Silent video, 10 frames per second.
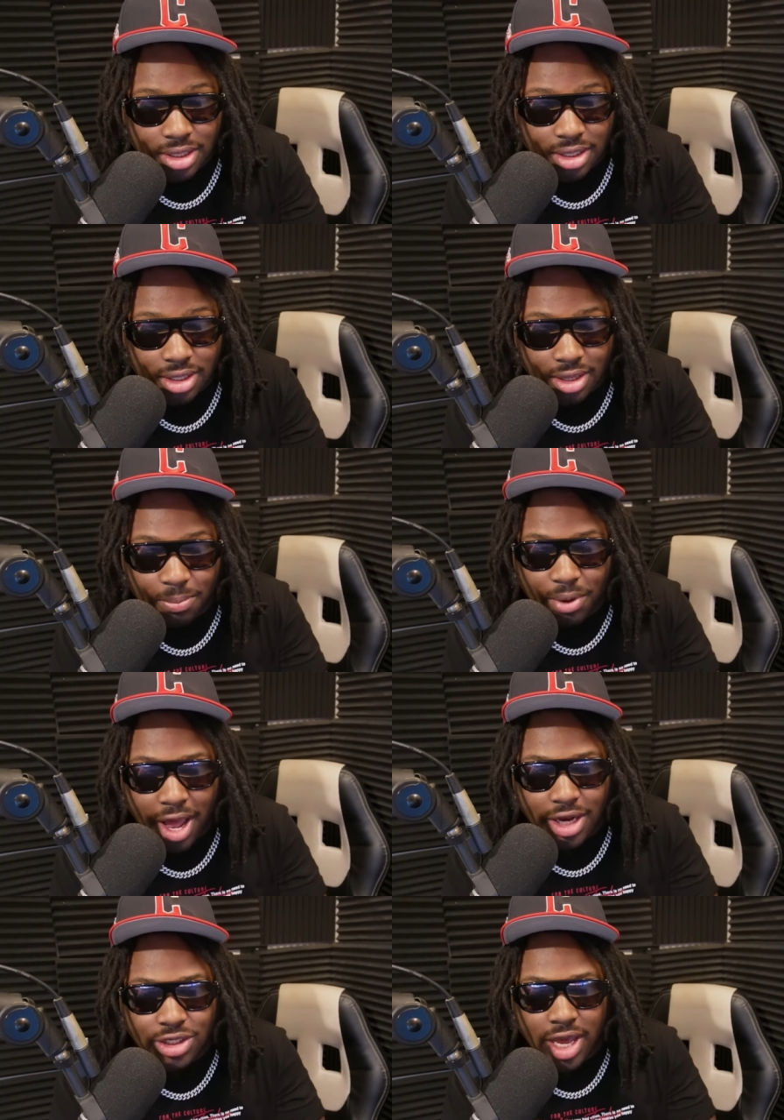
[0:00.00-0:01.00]

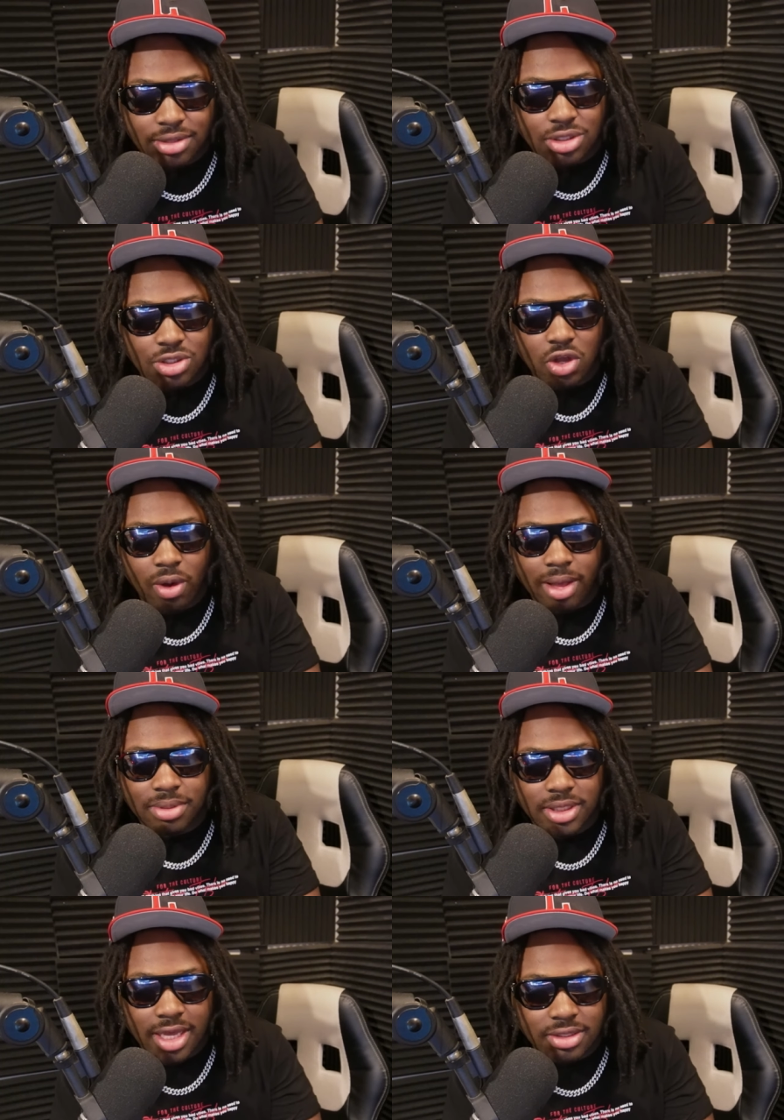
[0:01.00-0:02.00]
LeBron James is so
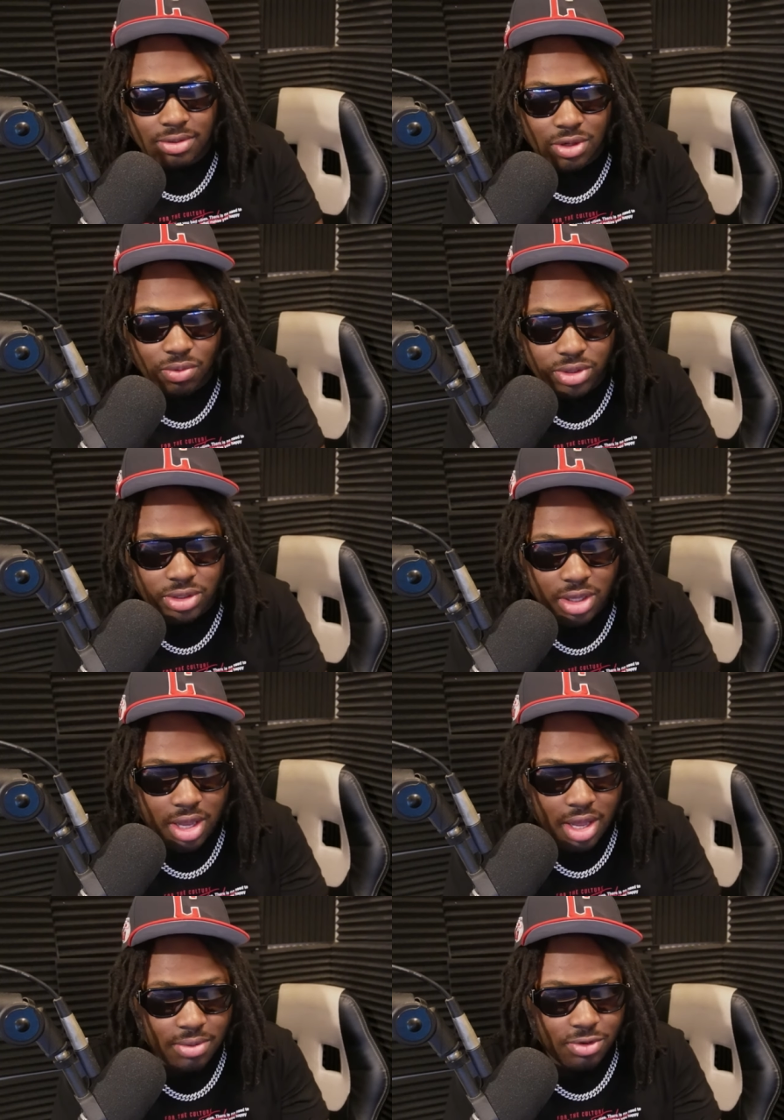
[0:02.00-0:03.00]
obsessed
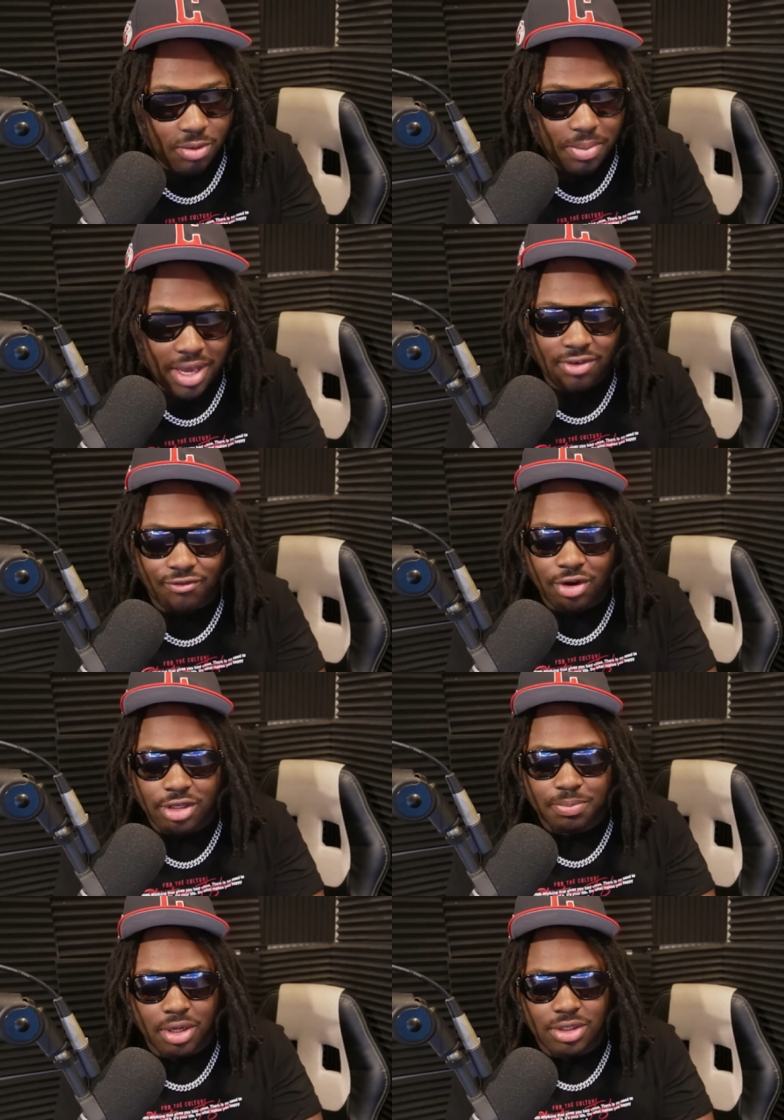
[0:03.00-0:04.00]
with being the first
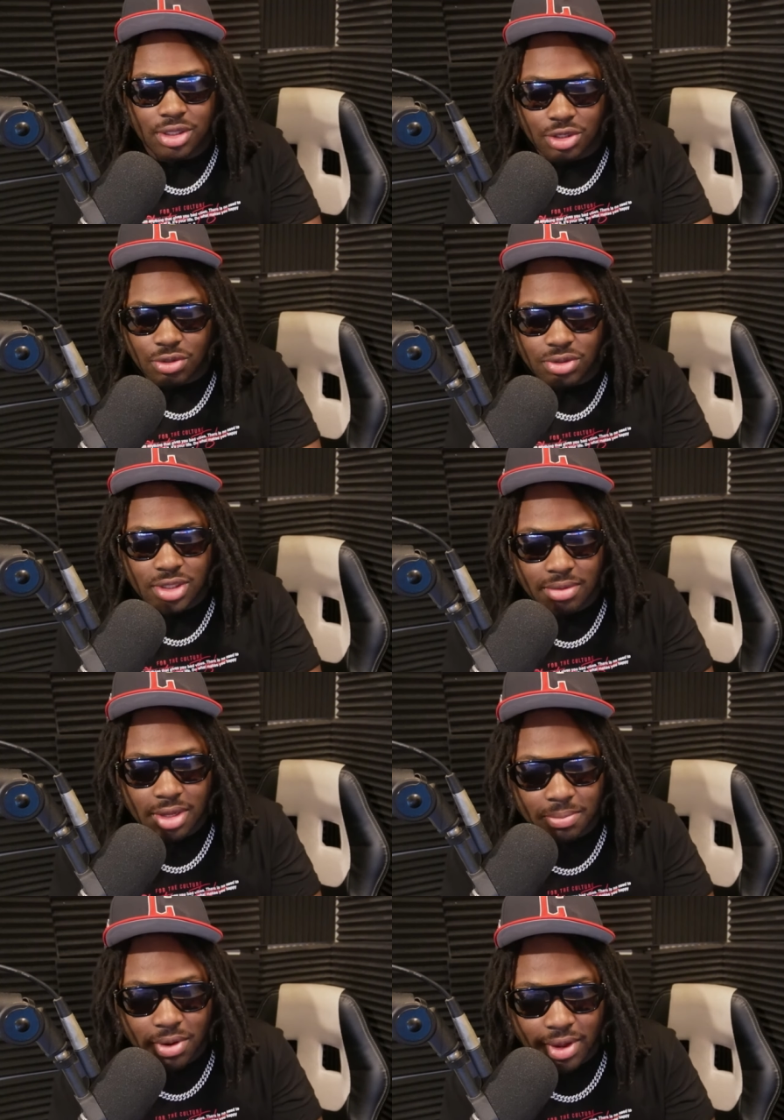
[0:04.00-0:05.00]
person to do something,
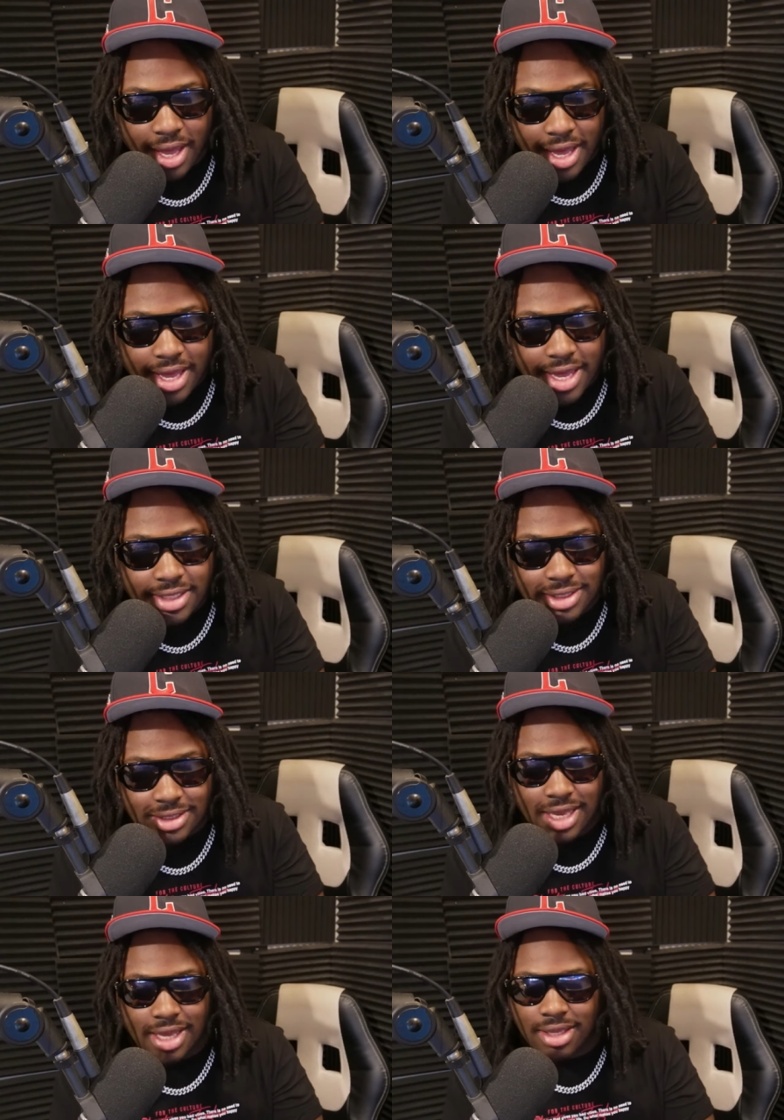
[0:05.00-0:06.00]
bro. It's
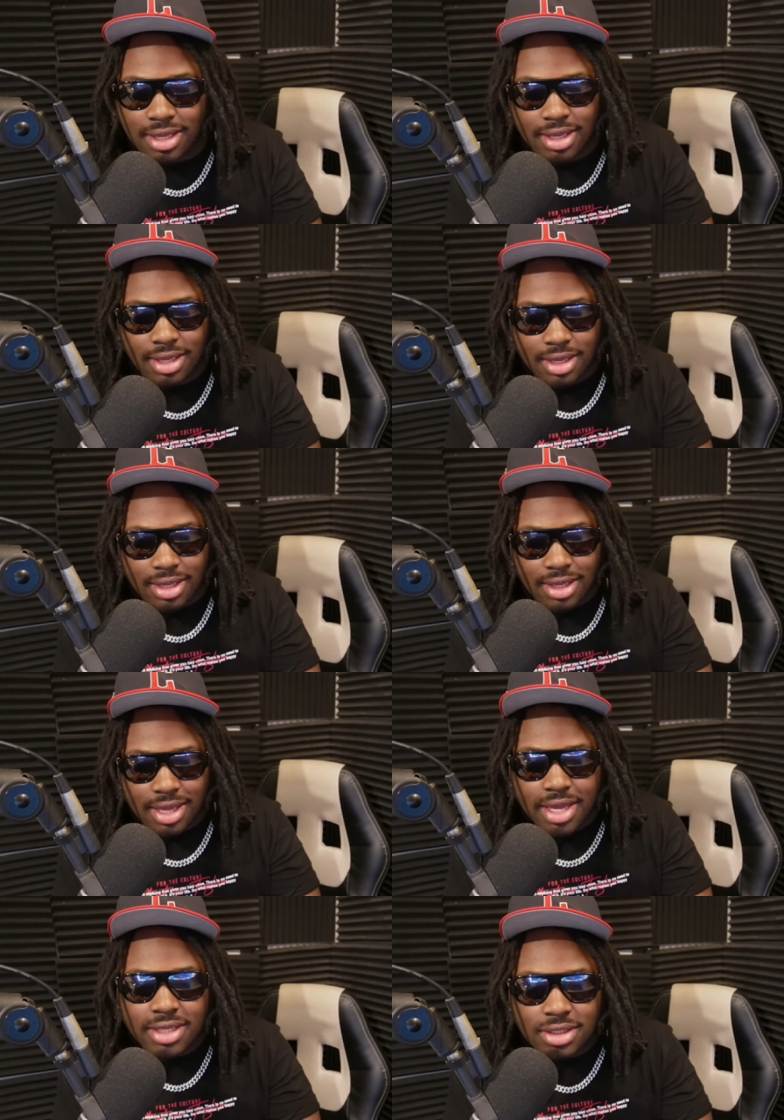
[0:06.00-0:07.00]
sick.
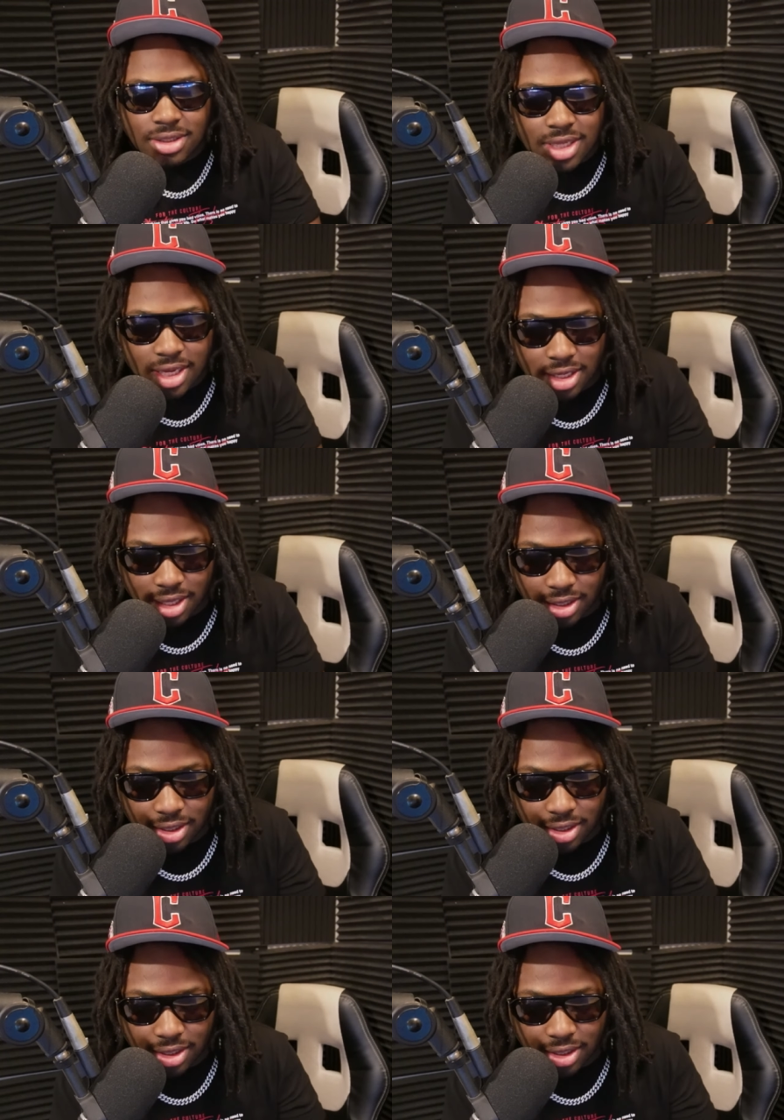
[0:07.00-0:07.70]
It's sickening.